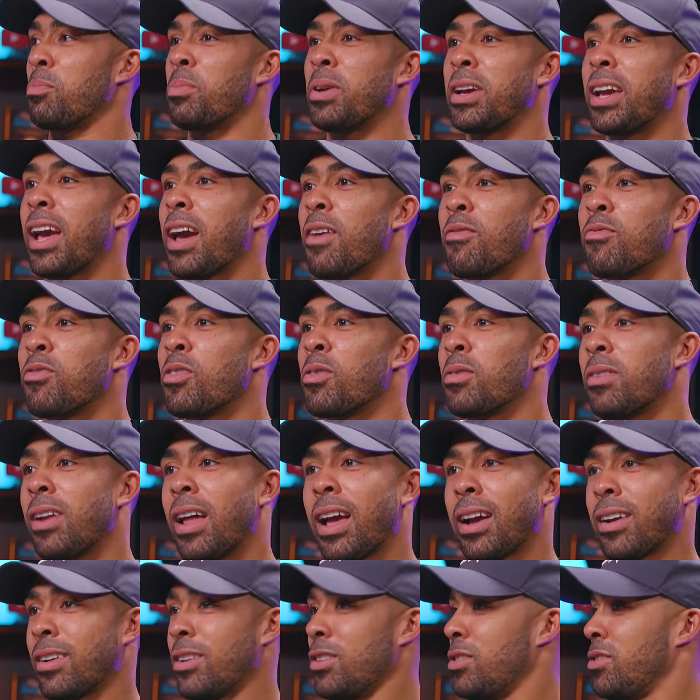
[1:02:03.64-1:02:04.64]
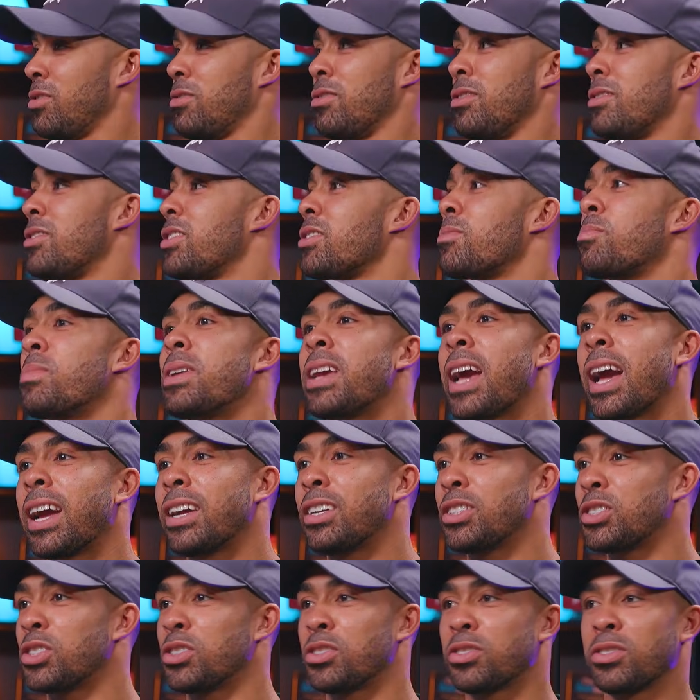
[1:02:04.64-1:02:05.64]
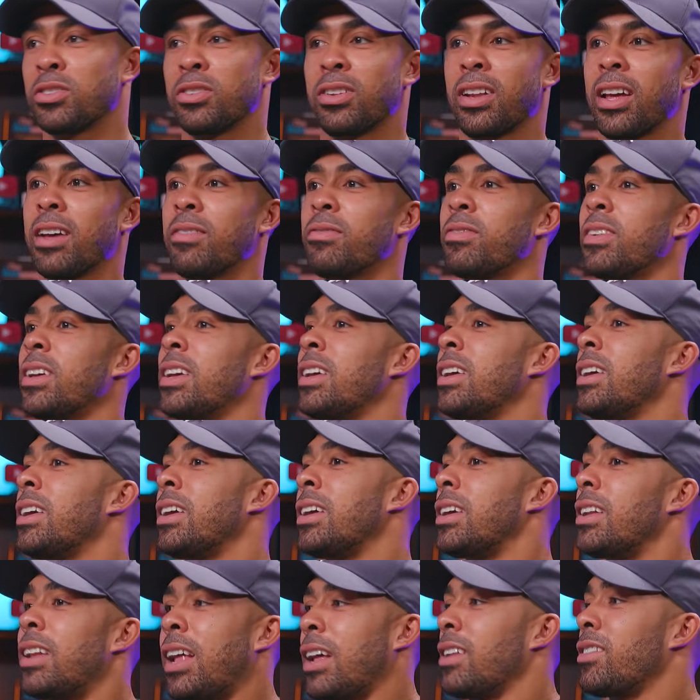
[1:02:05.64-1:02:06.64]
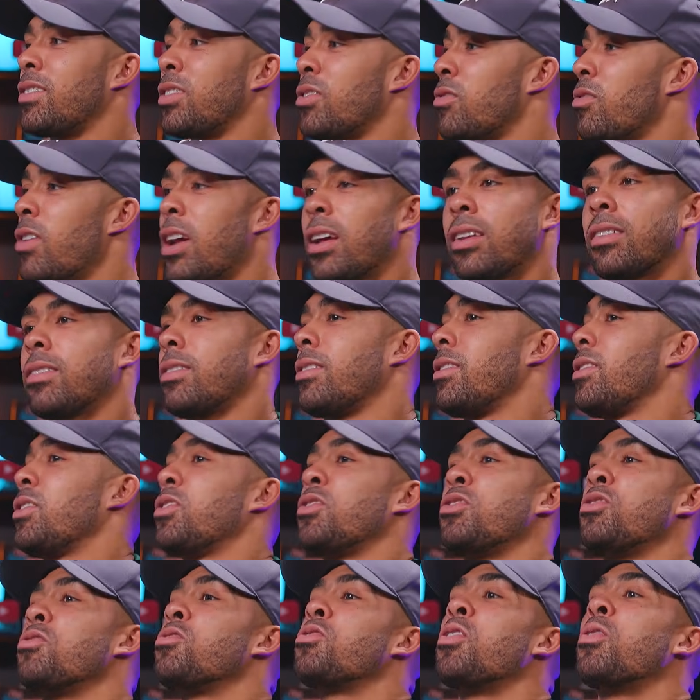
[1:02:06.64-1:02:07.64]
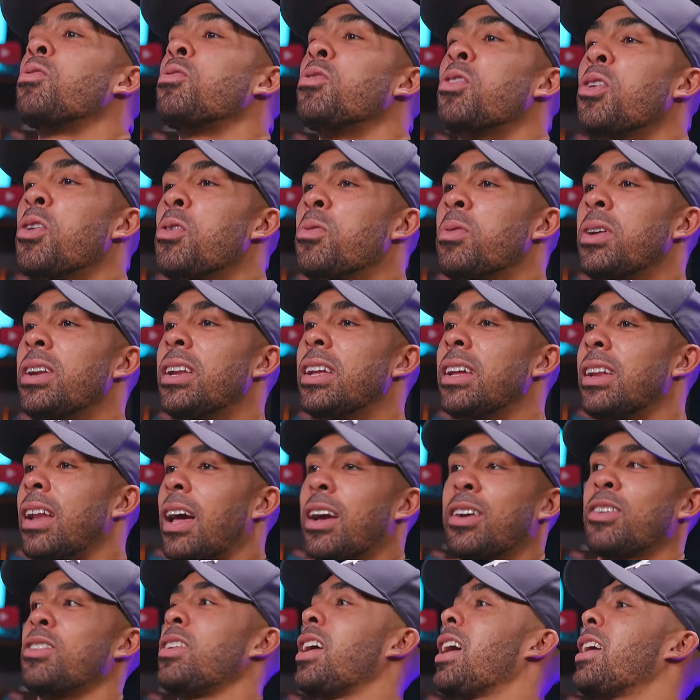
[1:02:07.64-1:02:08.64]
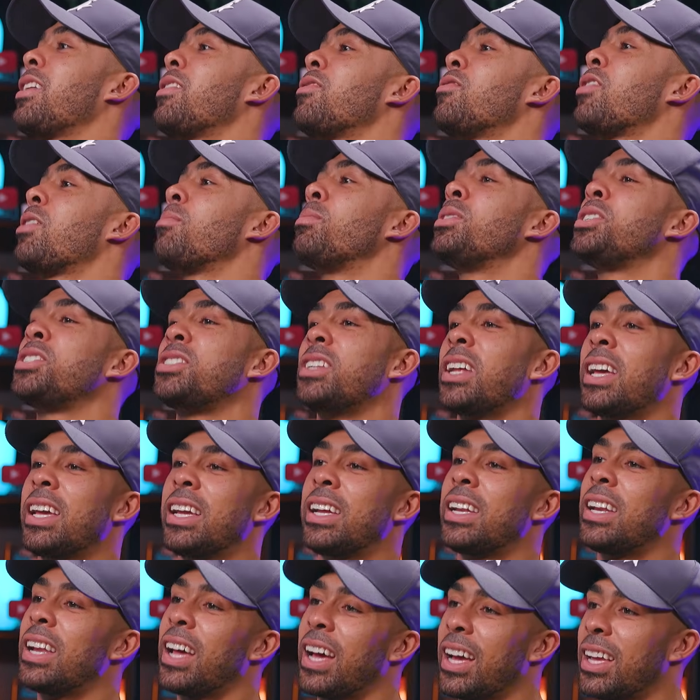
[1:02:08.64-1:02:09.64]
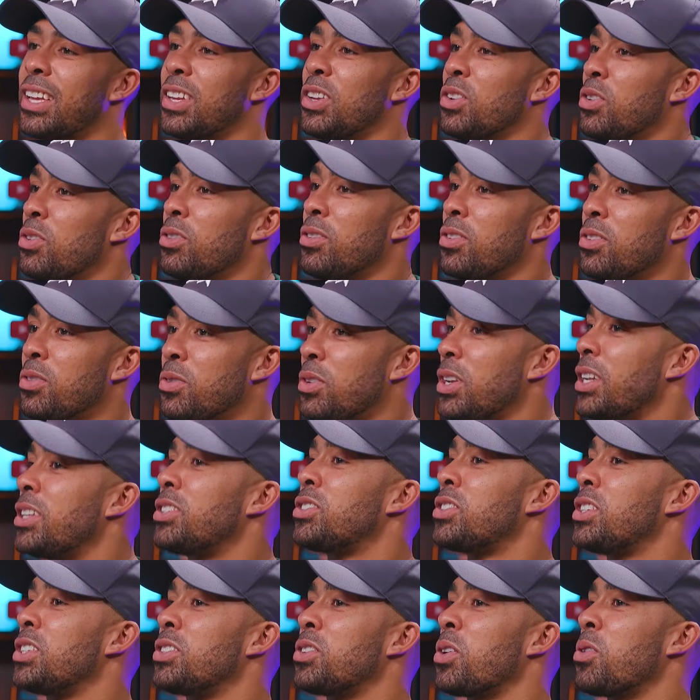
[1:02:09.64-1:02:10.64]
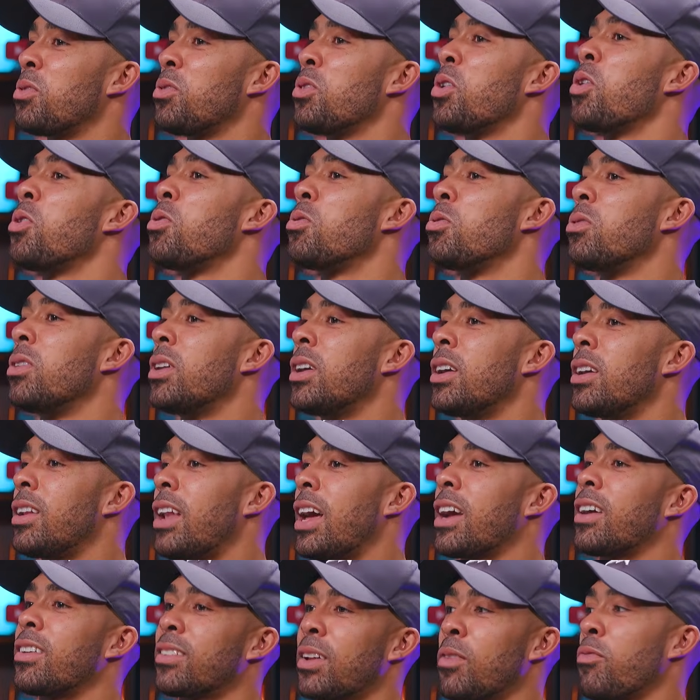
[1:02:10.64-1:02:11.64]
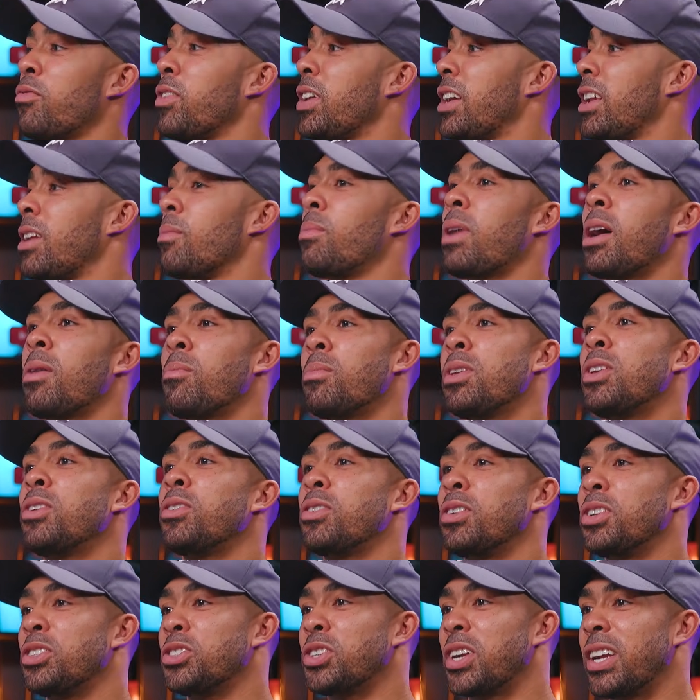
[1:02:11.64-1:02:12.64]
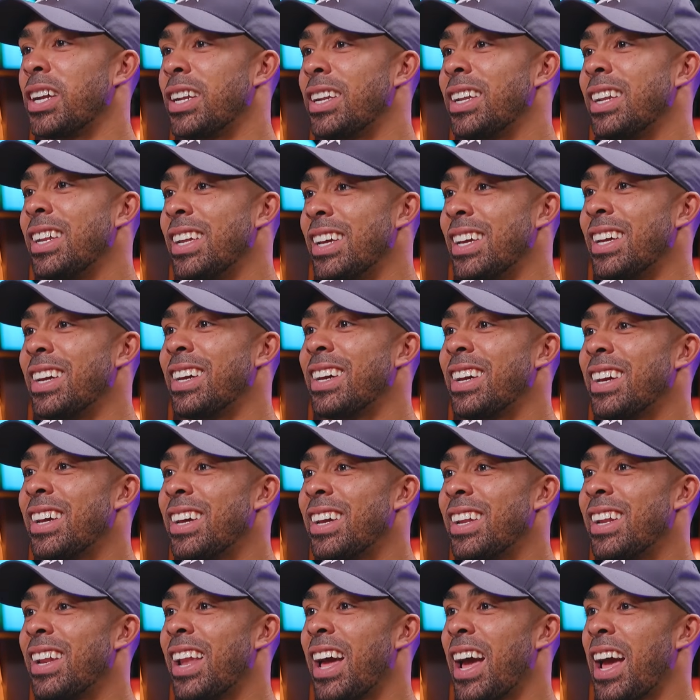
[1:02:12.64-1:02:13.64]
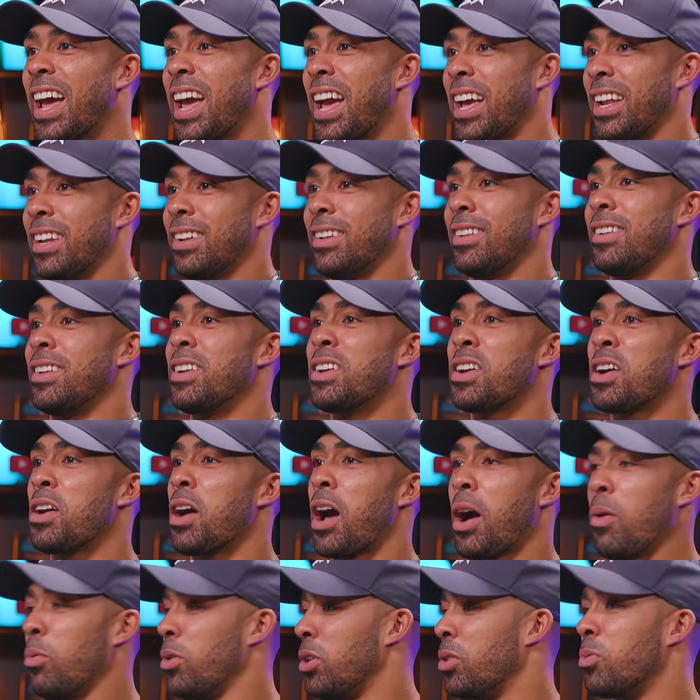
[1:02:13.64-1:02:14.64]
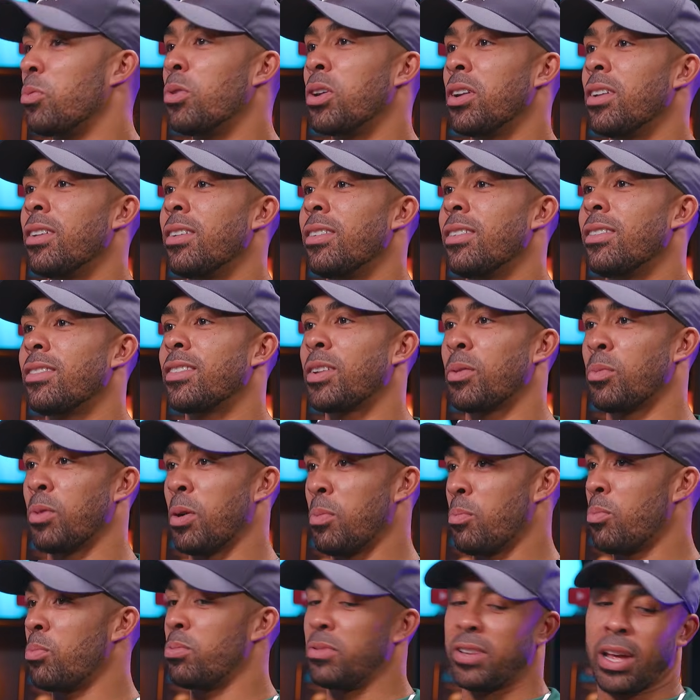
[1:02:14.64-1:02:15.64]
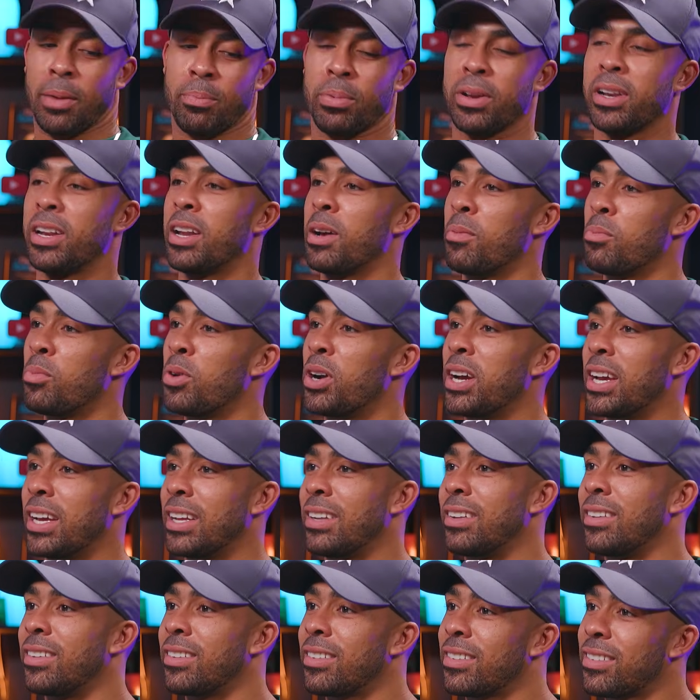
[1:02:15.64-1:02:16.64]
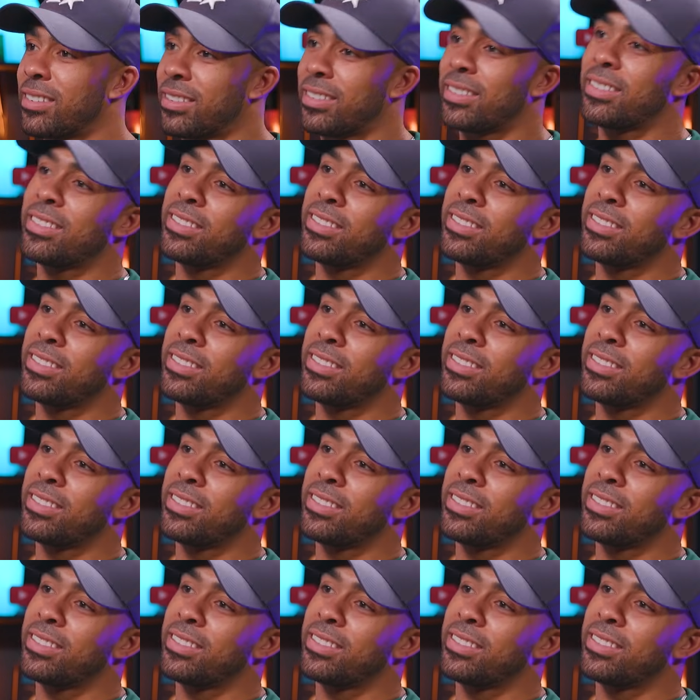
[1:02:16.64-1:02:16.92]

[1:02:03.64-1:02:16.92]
could be going through, like could just be anxious, could have like Tourette's, you don't know, innit? Like could have had a rubbish day, like you literally don't know. Like, cause I'm thinking about me on the train, innit? Yeah. Like, and I wouldn't want someone tapping their boy and